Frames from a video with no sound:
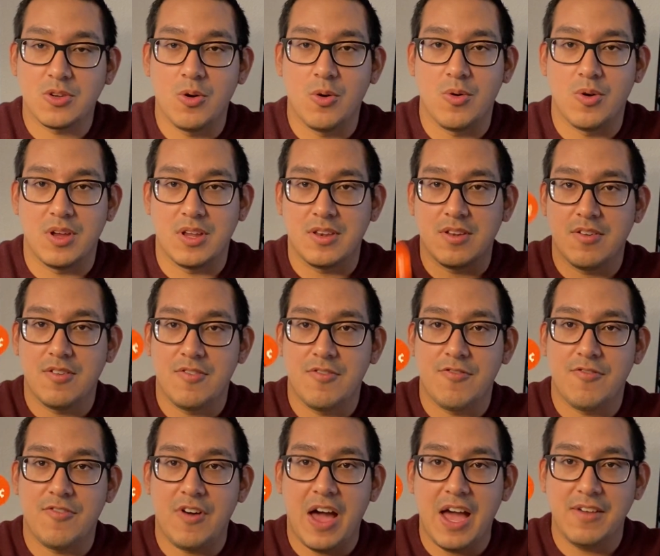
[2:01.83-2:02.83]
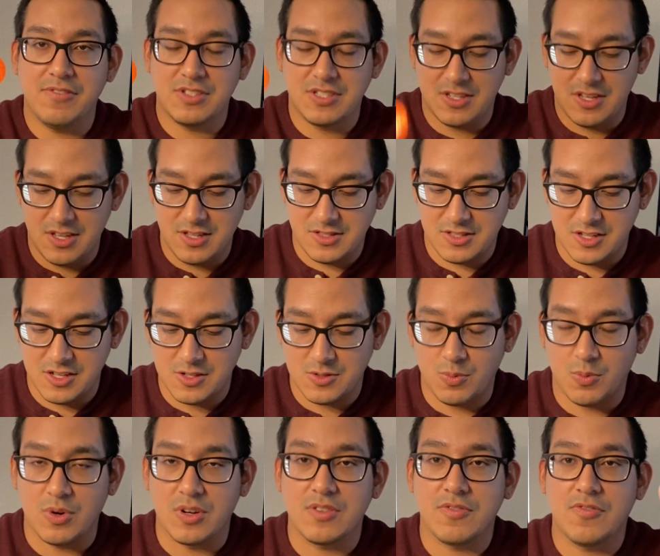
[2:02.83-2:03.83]
coin, 5 cents,
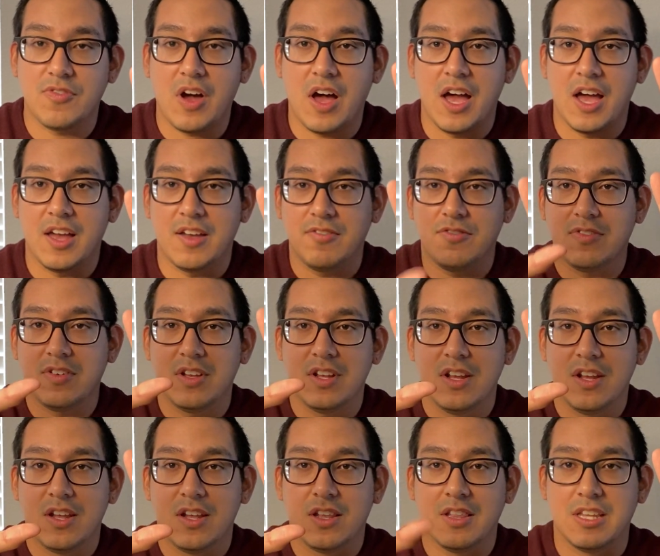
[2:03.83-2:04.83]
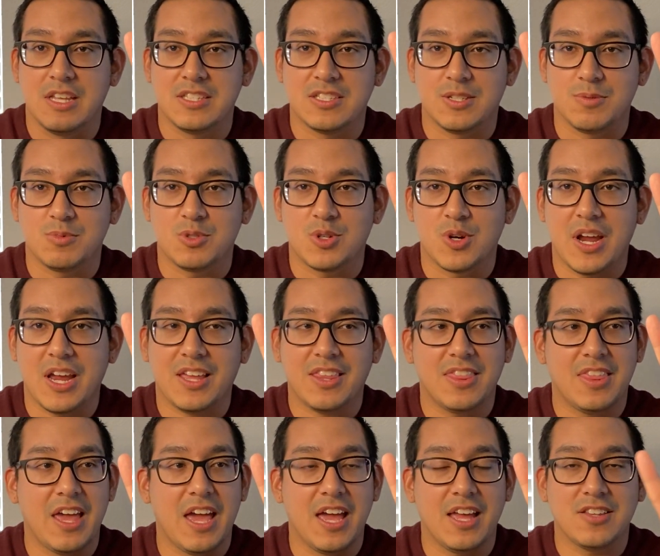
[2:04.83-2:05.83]
is worth 5. Let's subtract
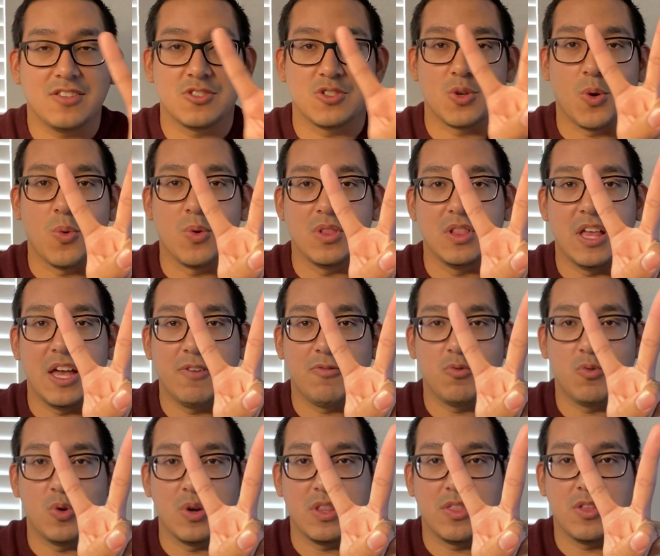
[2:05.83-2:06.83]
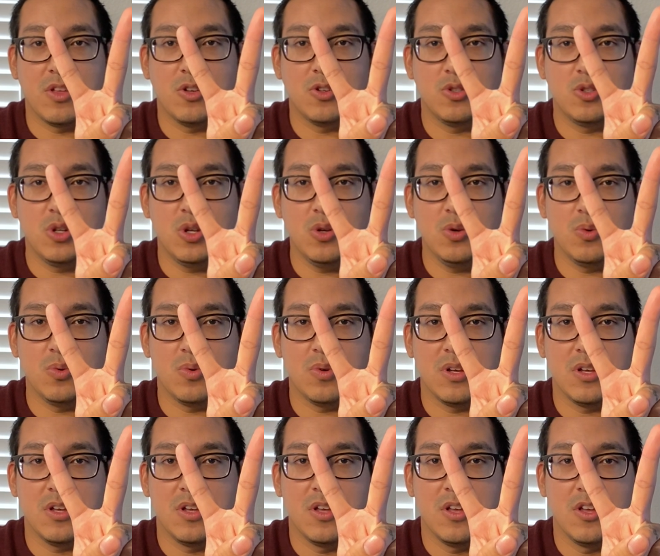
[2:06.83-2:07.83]
that, so we're left with 2.
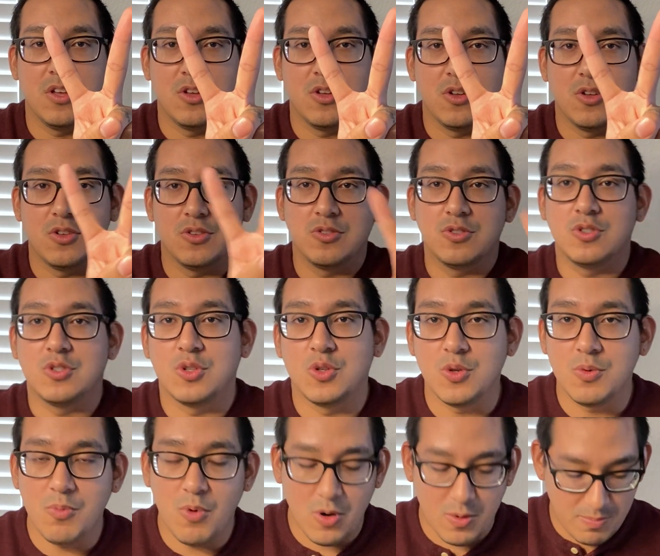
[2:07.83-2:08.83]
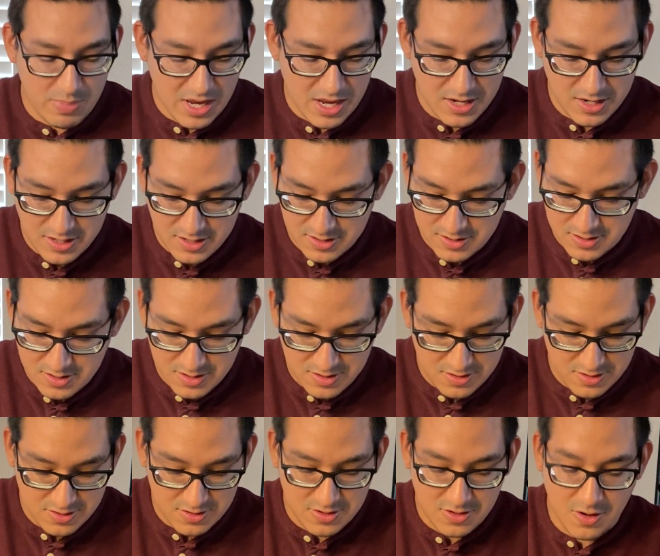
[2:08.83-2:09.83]
2 more pennies.
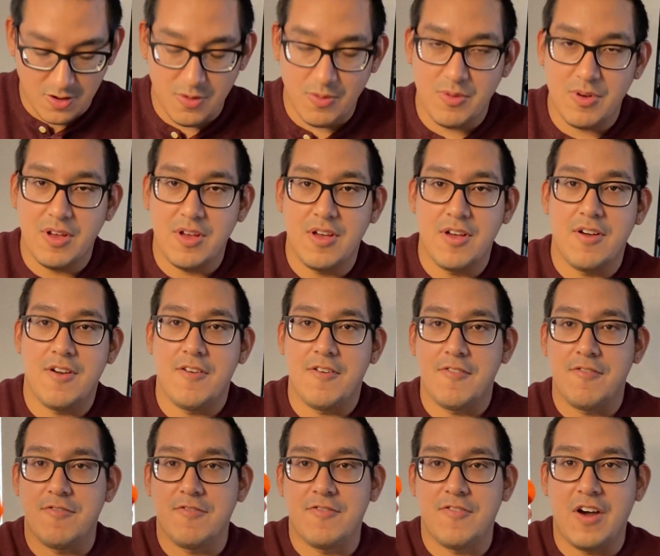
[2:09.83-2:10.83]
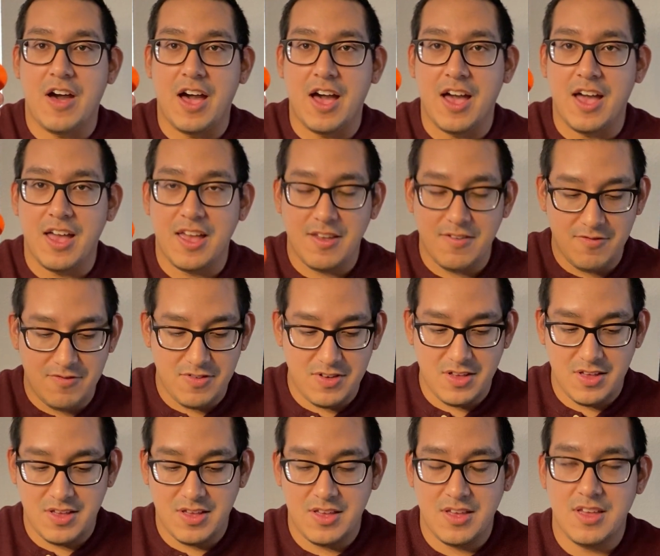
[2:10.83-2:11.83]
So 5,
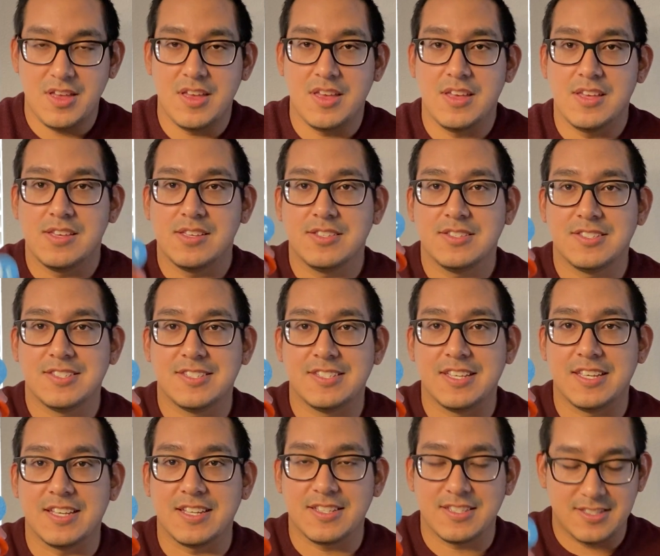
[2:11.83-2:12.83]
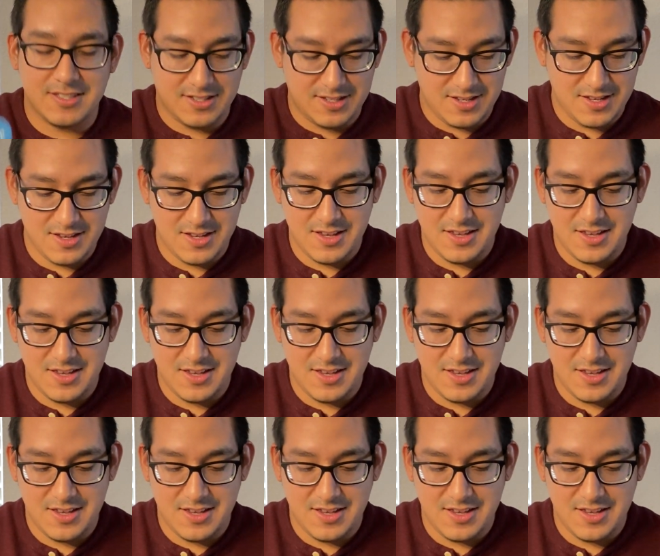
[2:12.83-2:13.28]
6,